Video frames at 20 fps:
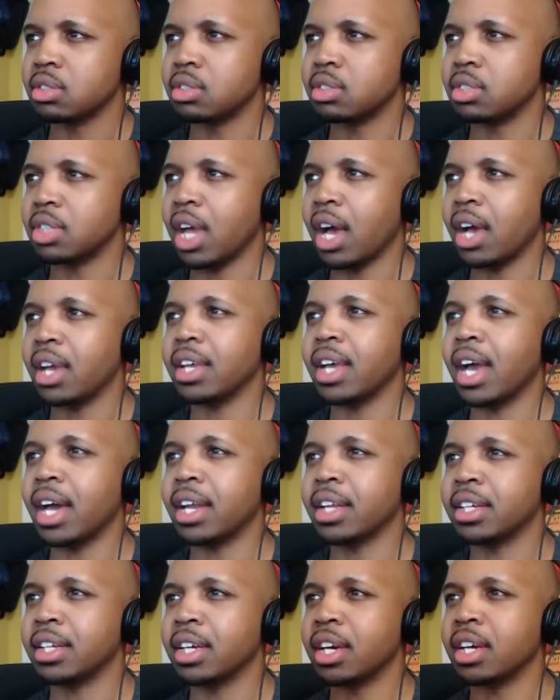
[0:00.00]
Now you got
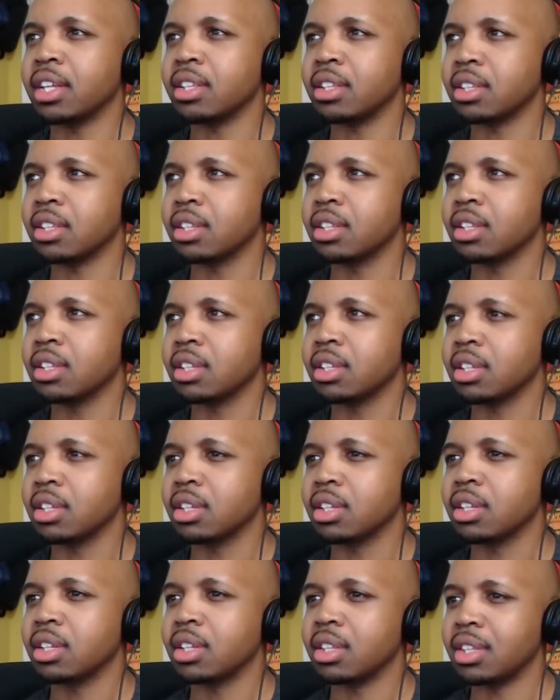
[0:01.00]
a gun.
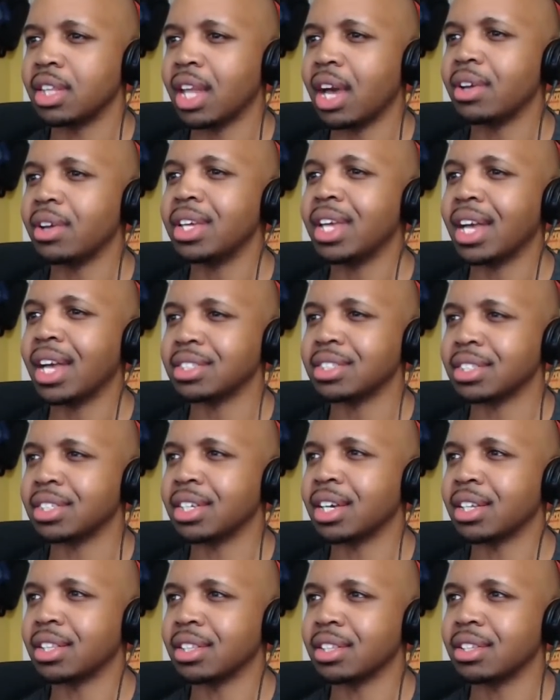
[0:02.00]
Now he has a
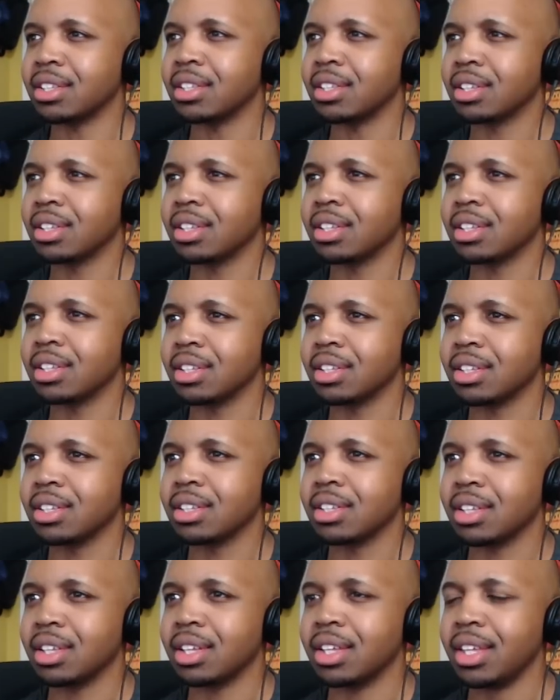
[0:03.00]
gun.
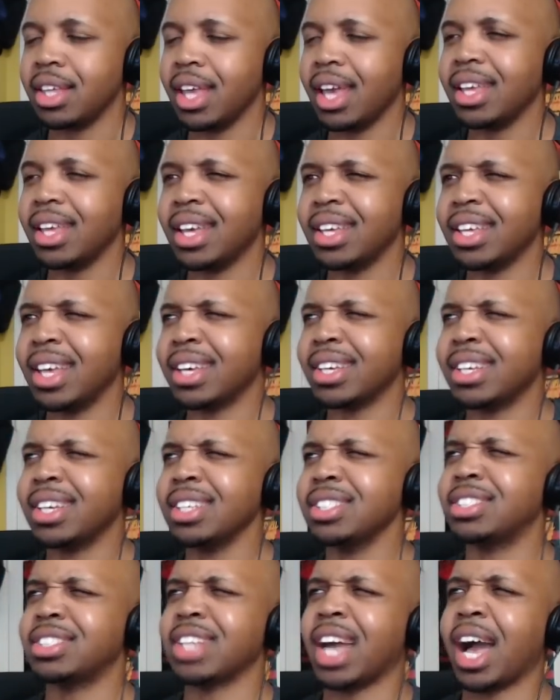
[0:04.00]
Yeah.
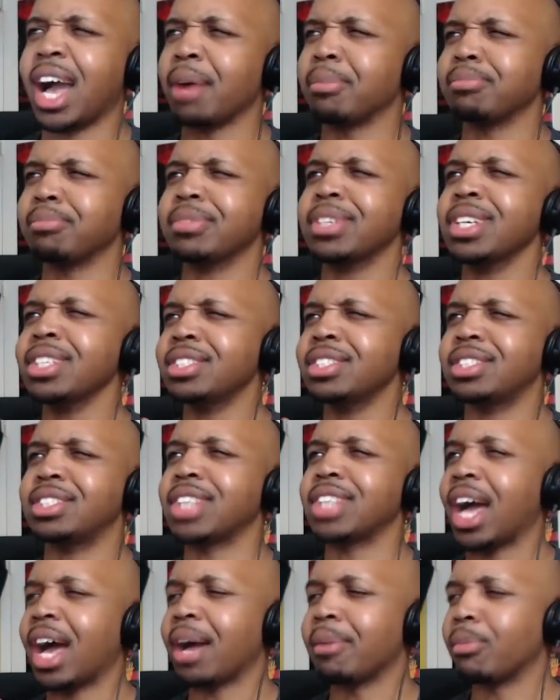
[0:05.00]
Good job. Good
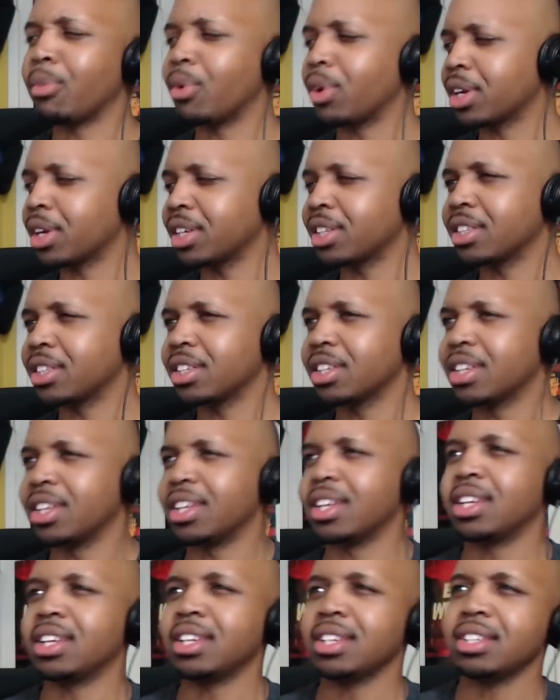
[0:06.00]
job, Morgan.
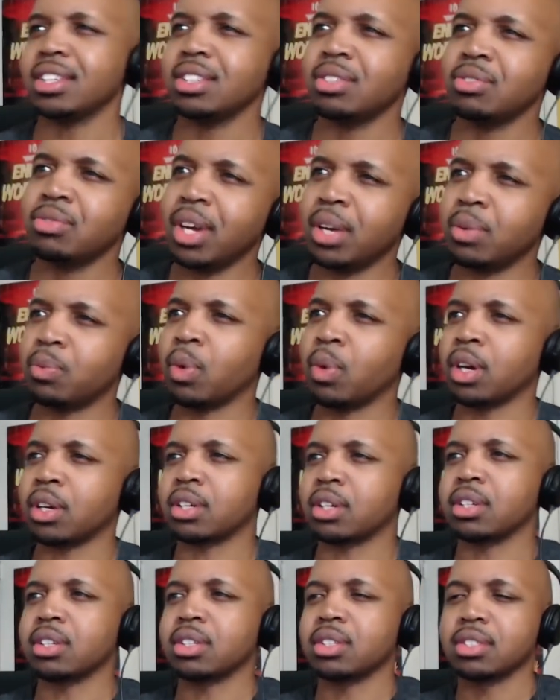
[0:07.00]
Great
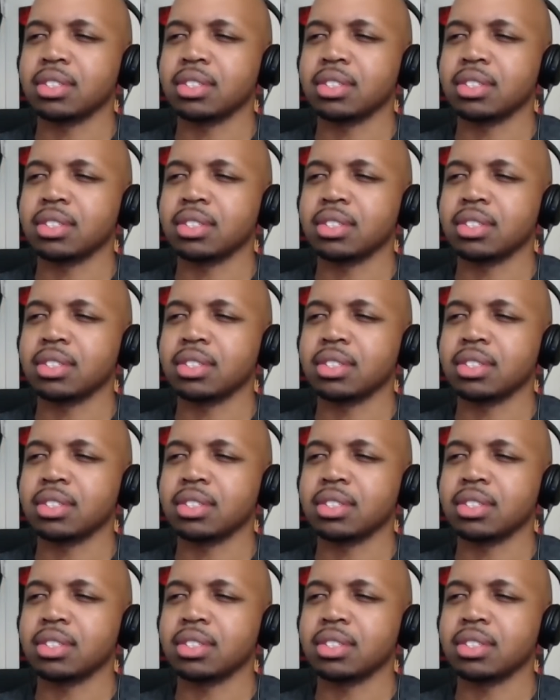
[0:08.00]
work.